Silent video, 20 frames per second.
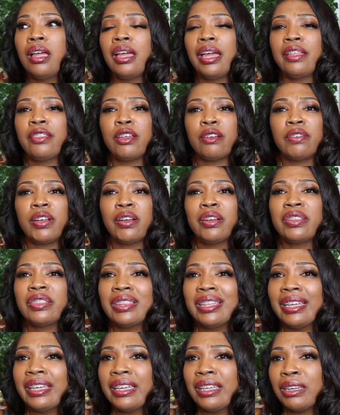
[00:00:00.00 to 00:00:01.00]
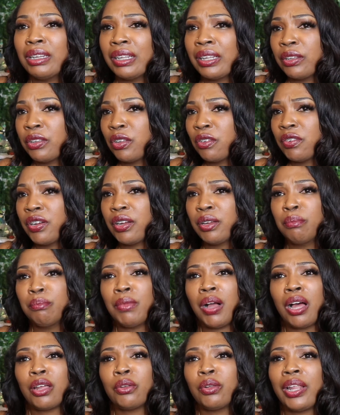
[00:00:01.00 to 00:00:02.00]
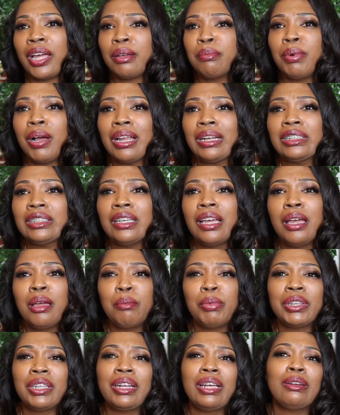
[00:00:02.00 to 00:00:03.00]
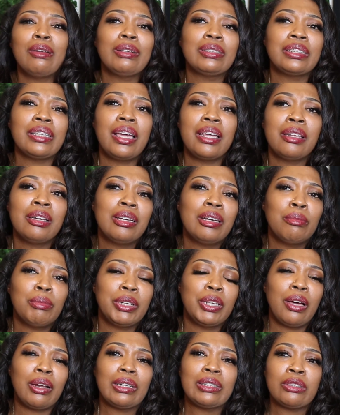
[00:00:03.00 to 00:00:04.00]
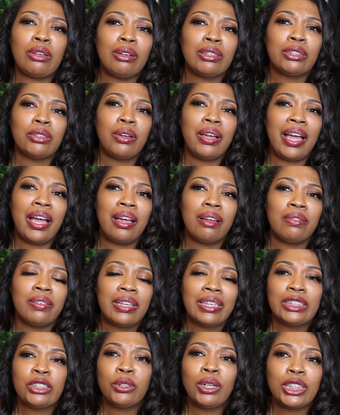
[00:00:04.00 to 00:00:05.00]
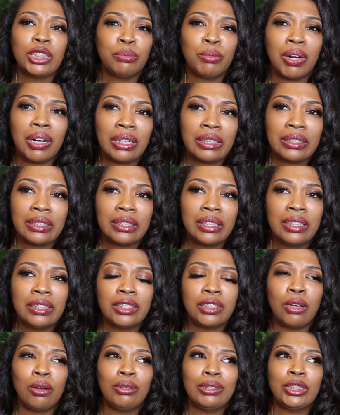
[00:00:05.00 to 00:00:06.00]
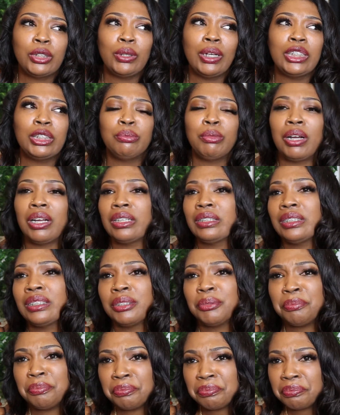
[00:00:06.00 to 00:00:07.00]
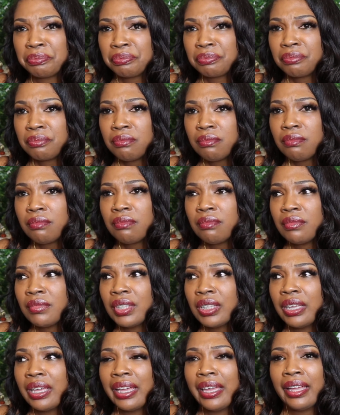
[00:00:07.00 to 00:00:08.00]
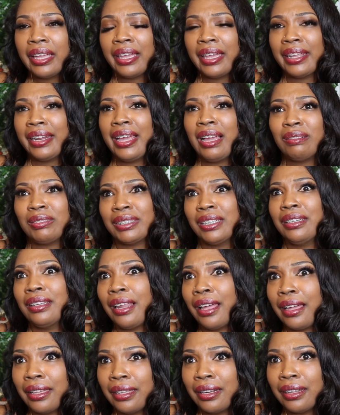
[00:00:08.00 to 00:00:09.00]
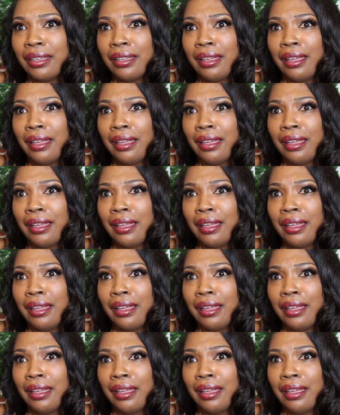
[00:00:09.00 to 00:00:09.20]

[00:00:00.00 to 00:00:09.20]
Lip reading: and they're very thin, they're very model-like bodies. But then I noticed that my daughters also have stretch marks. So stretch marks, and they have cellulite.